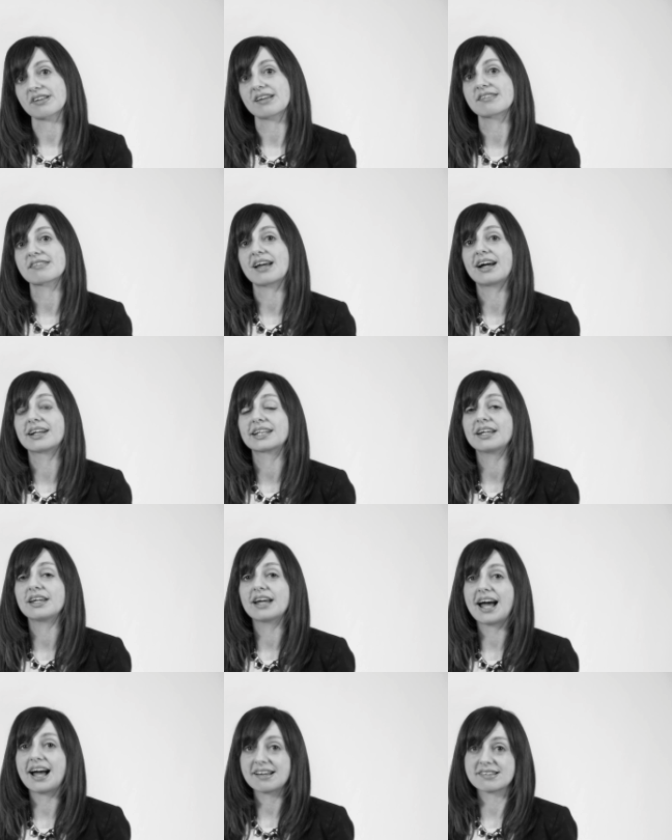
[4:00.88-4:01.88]
is that
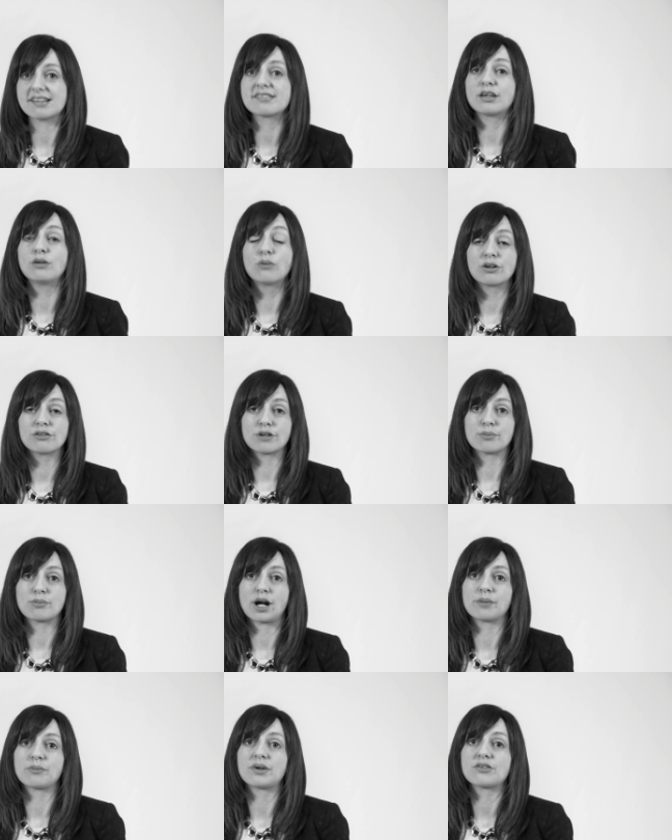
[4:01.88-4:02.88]
accessing one of our
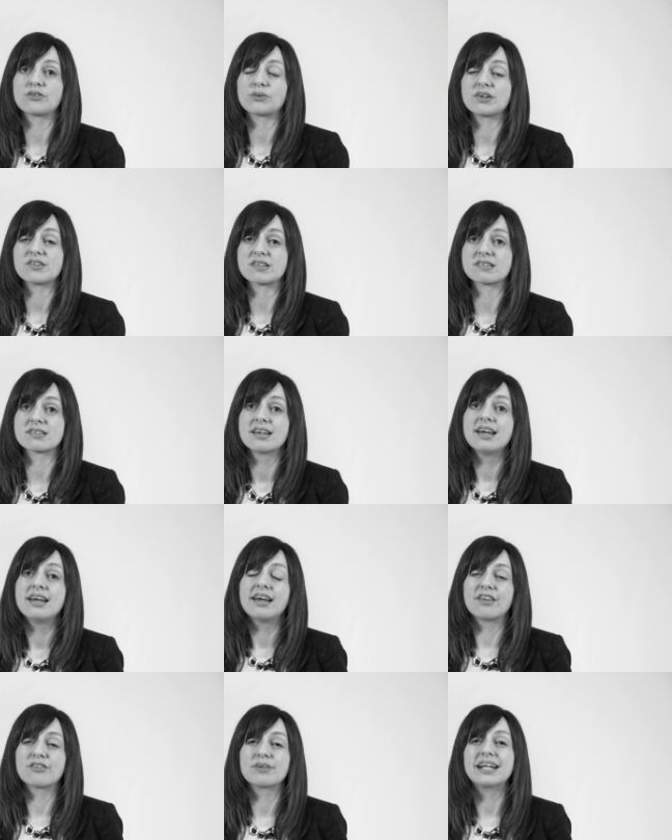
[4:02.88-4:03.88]
primary sources
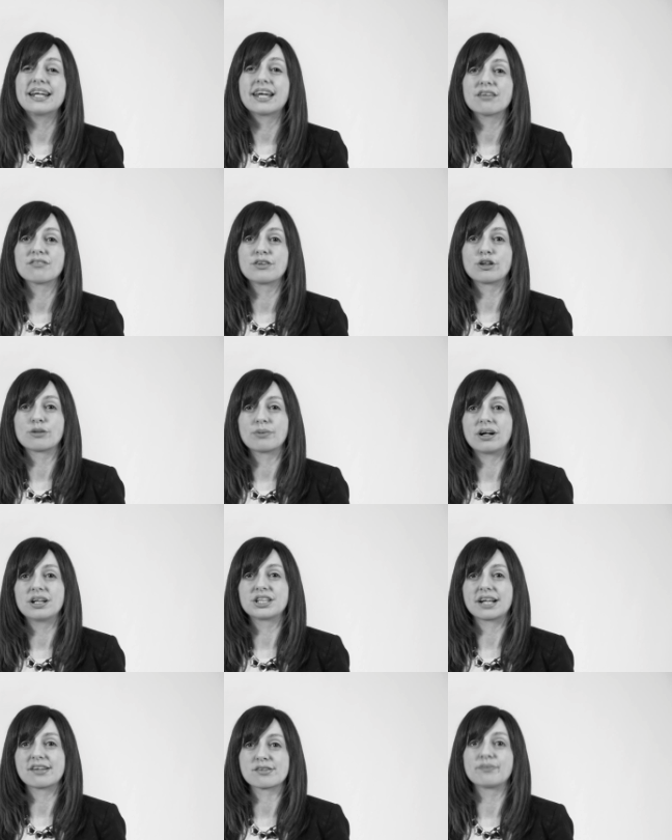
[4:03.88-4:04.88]
has really given their
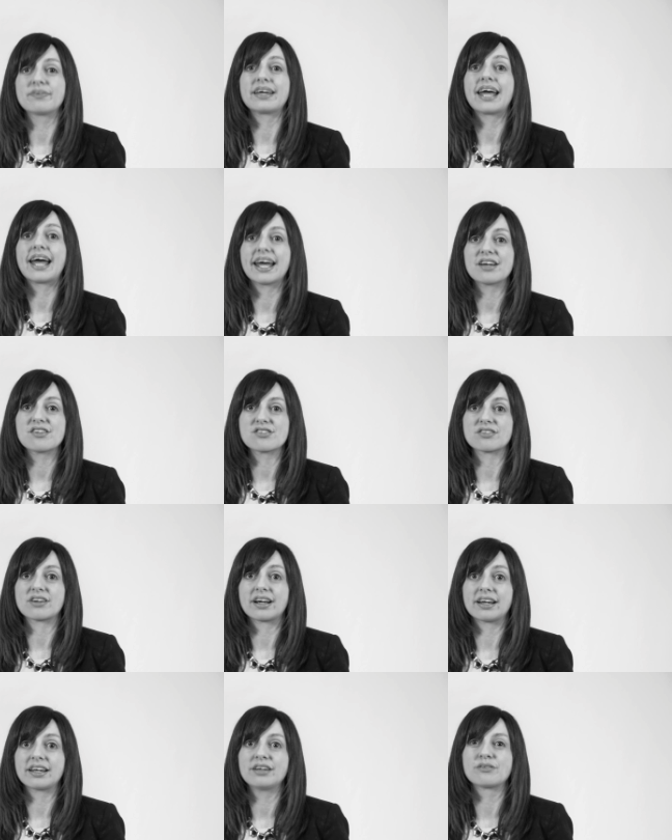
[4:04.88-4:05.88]
project something
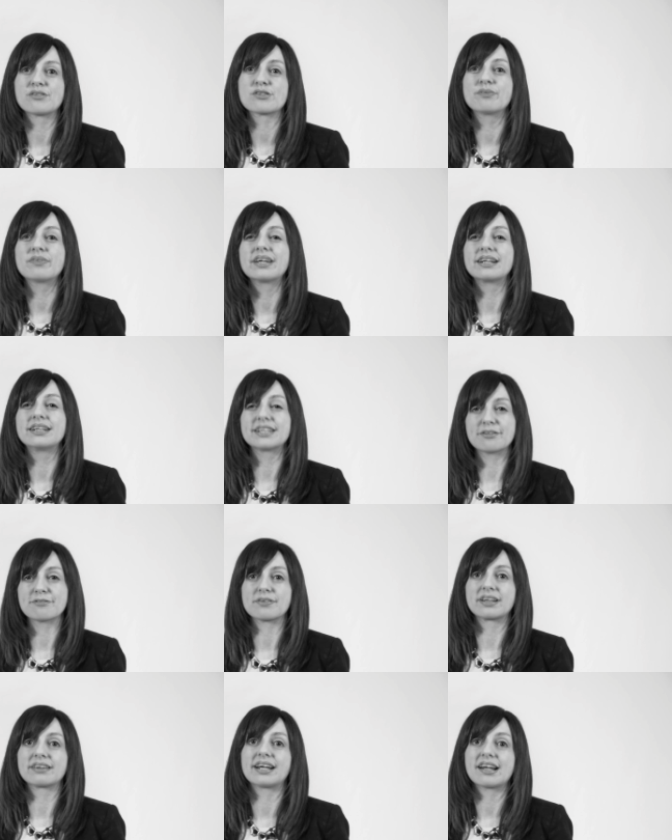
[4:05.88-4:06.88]
extra, you know, something
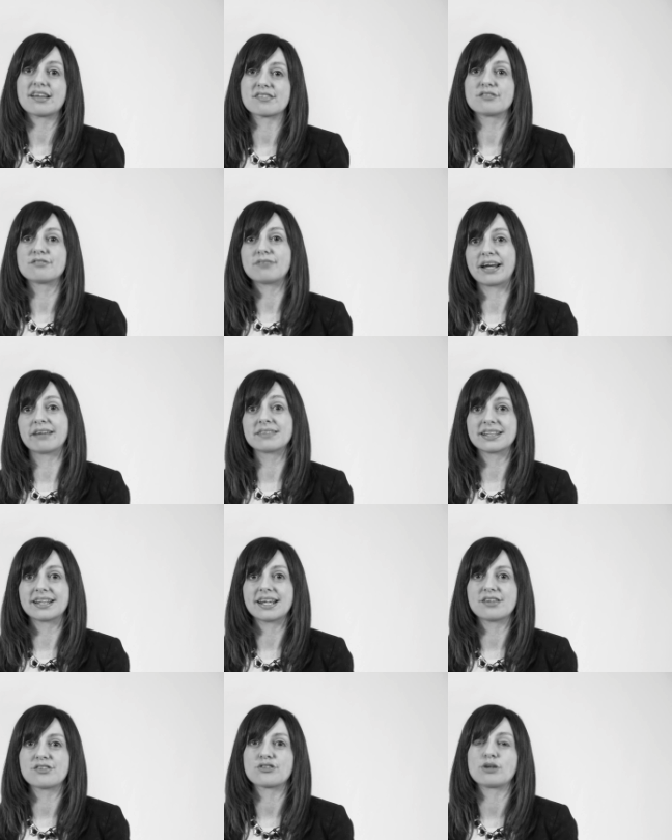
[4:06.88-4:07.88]
different that isn't found in the
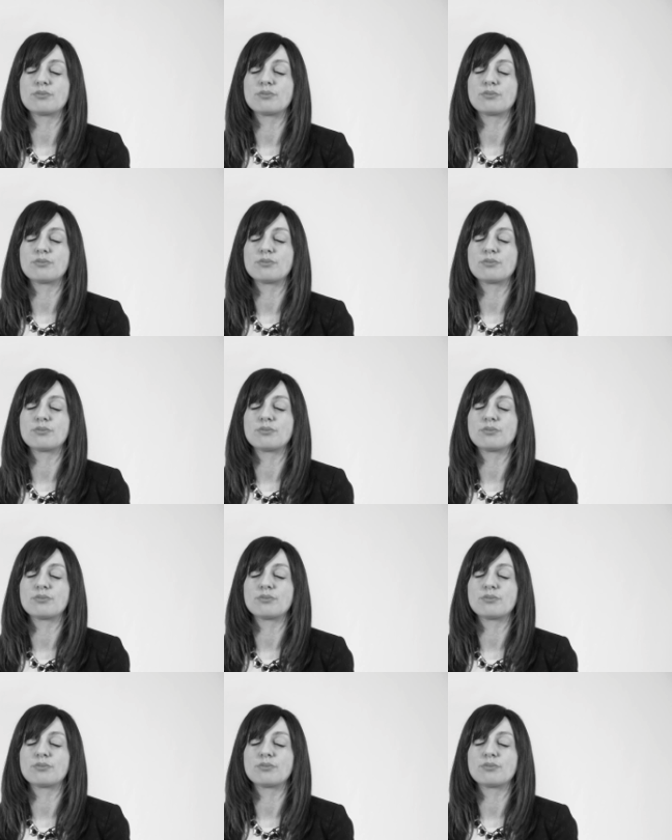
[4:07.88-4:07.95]
history